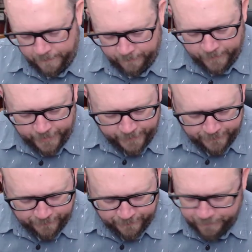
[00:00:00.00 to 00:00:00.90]
Okay.
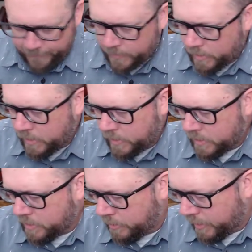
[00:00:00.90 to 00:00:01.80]

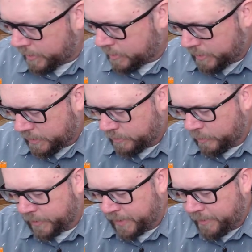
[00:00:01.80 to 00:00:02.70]
So actually, we'll
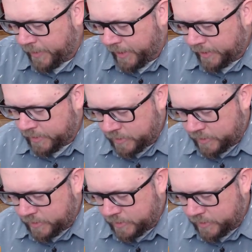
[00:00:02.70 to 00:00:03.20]
put that back as